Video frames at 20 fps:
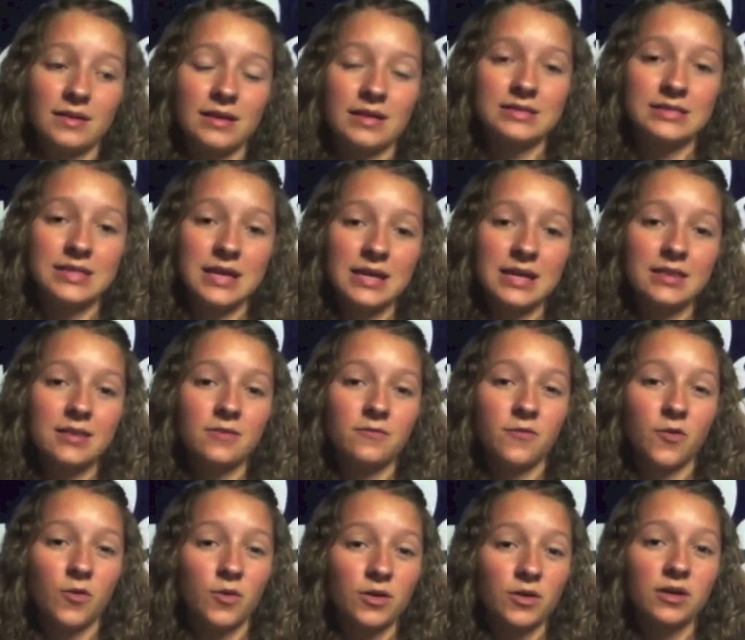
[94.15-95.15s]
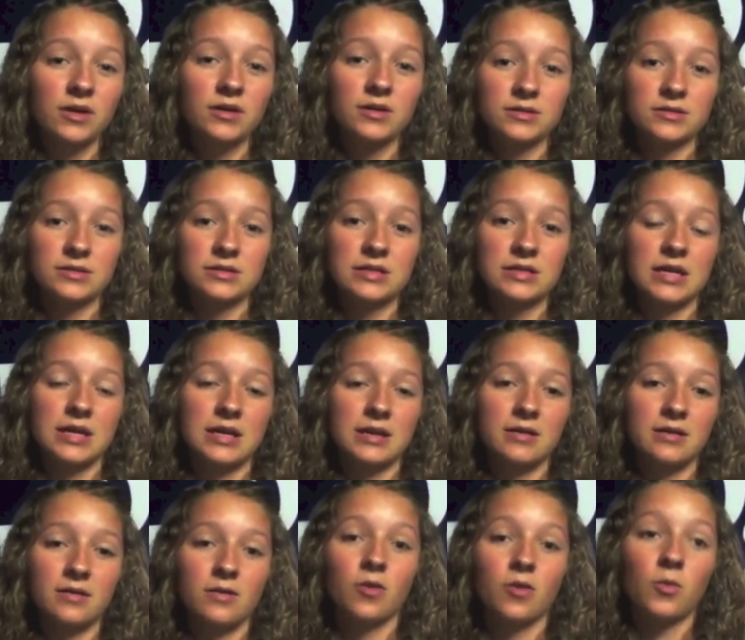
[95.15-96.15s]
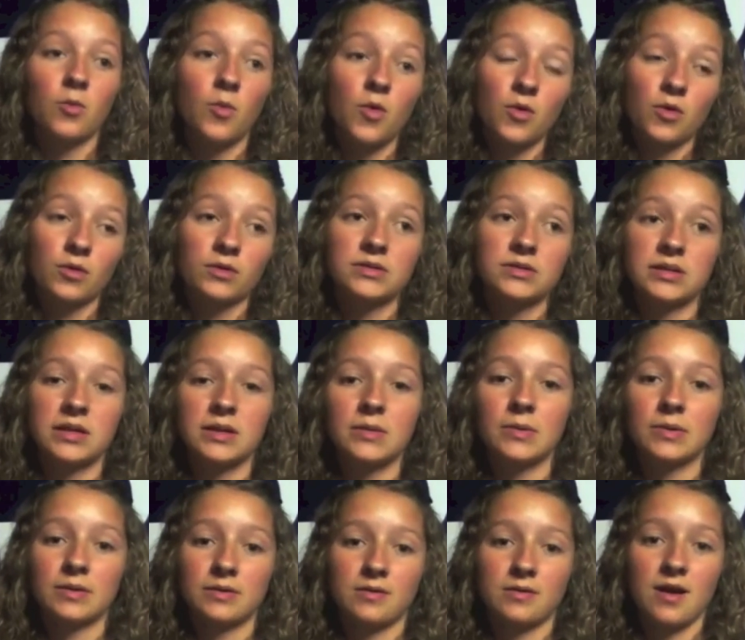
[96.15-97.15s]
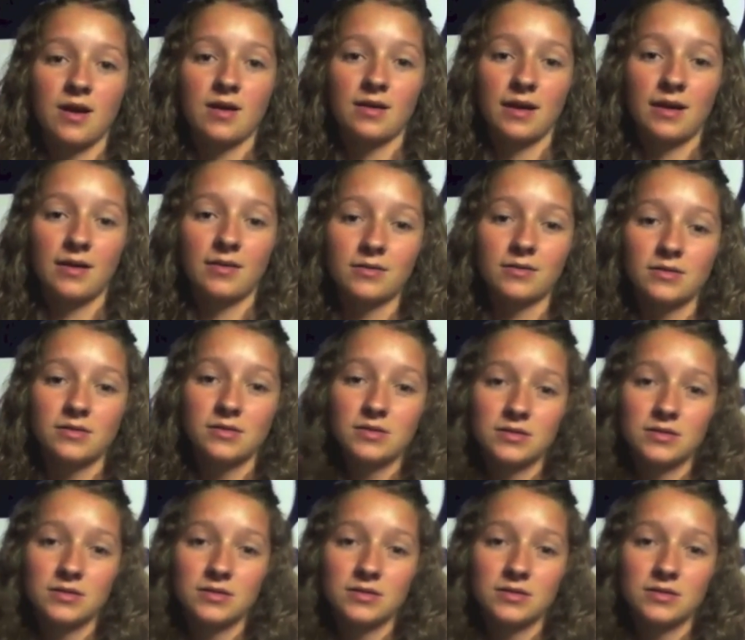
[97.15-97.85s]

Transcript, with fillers: It's taken them four years to get, or more, to get where they're at now.